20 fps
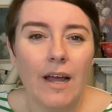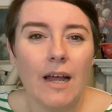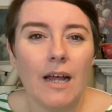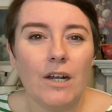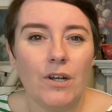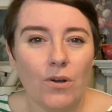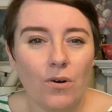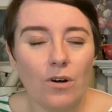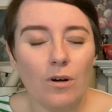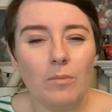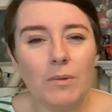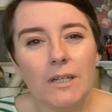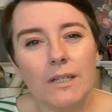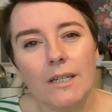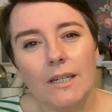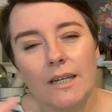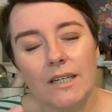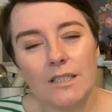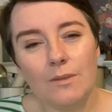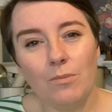normally the
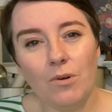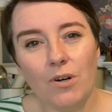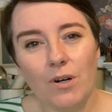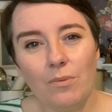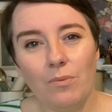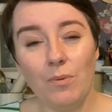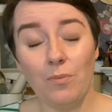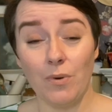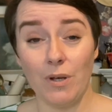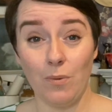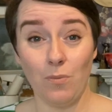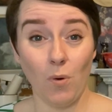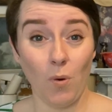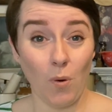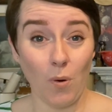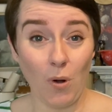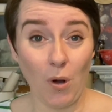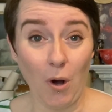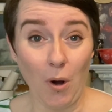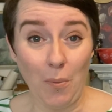next morning when we
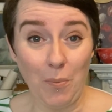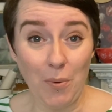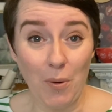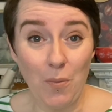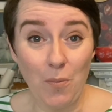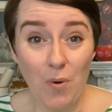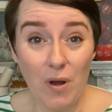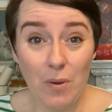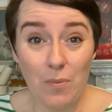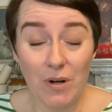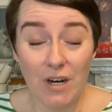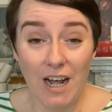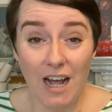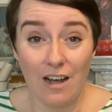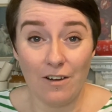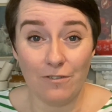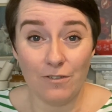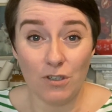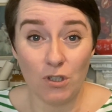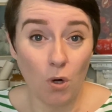woke up, we would
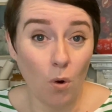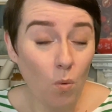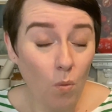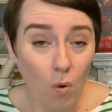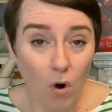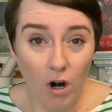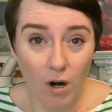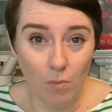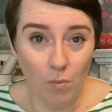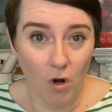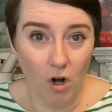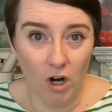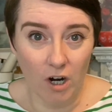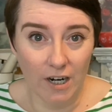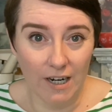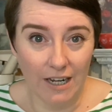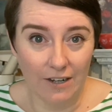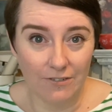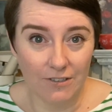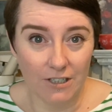have no warm water
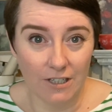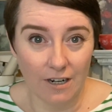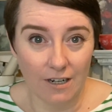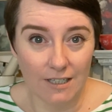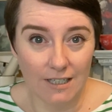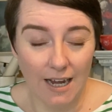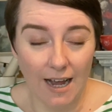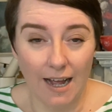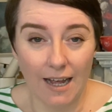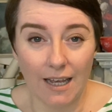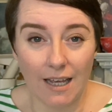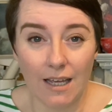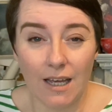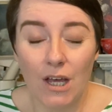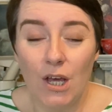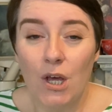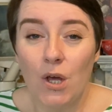left in our tank.